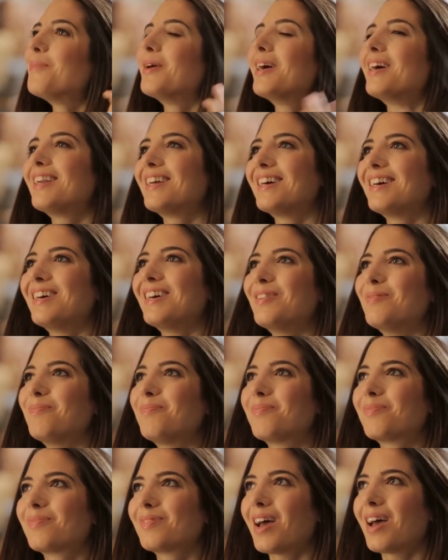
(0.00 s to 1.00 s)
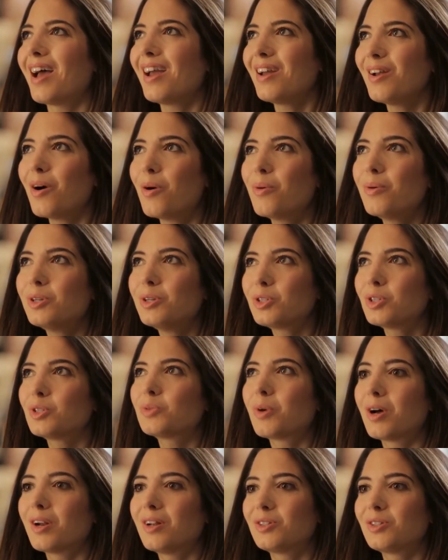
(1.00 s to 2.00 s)
But I always
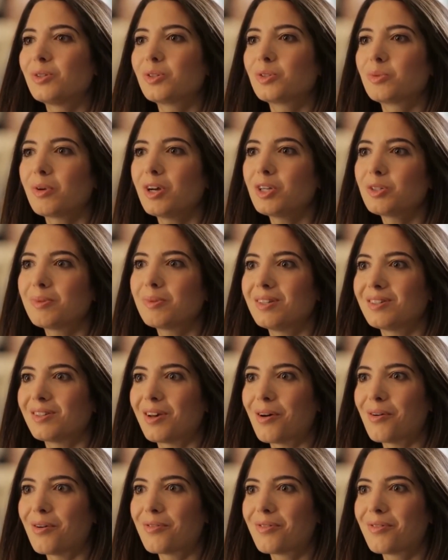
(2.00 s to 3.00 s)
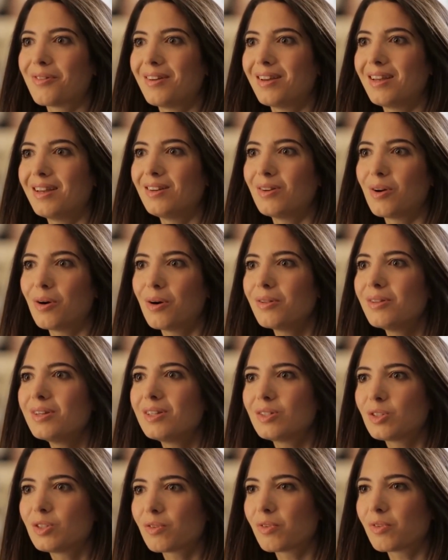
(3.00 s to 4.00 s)
just wanted to express myself in all
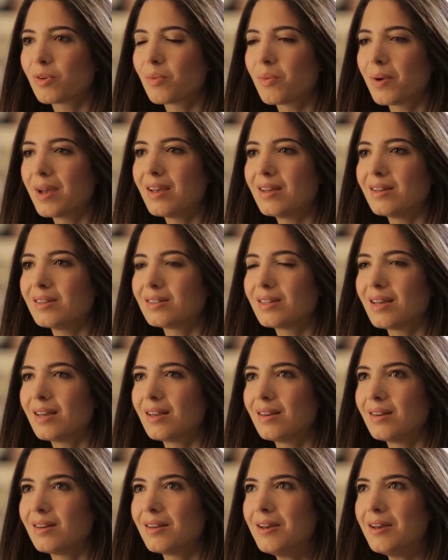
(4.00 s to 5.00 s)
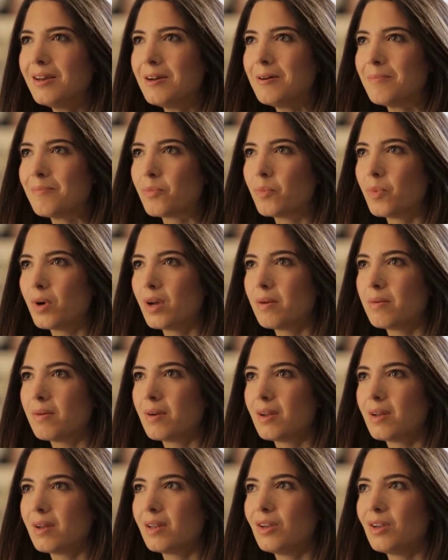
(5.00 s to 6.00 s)
these different ways. And
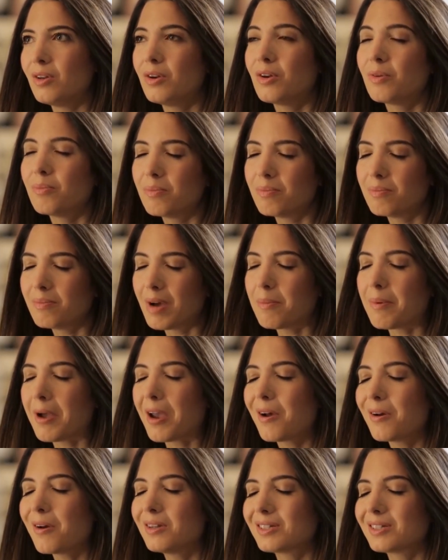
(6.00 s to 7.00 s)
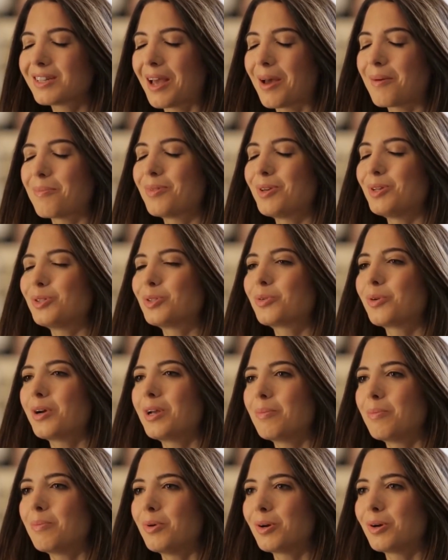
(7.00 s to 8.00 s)
when, you know, my parents kept these
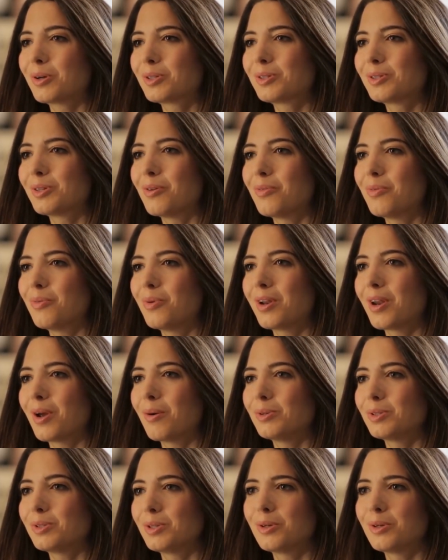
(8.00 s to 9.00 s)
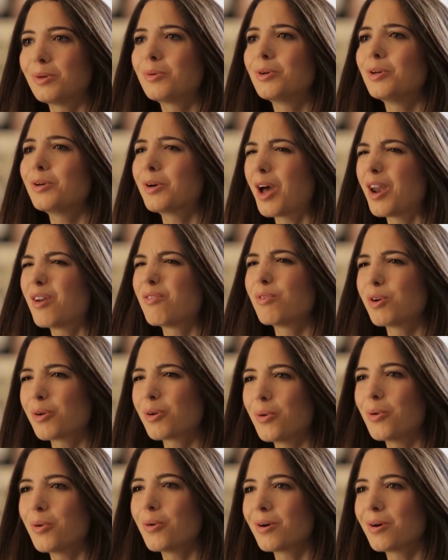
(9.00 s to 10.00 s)
great books of when I was little where you kind of
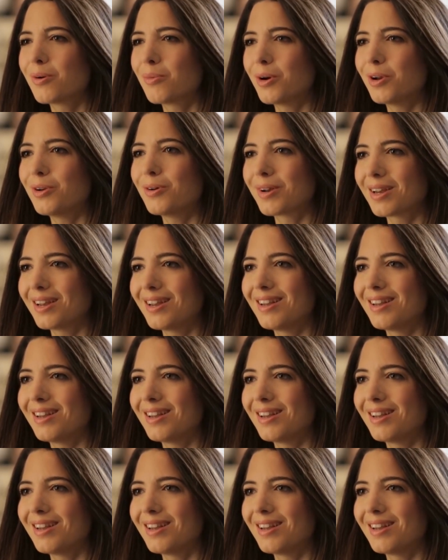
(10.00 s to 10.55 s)
record what your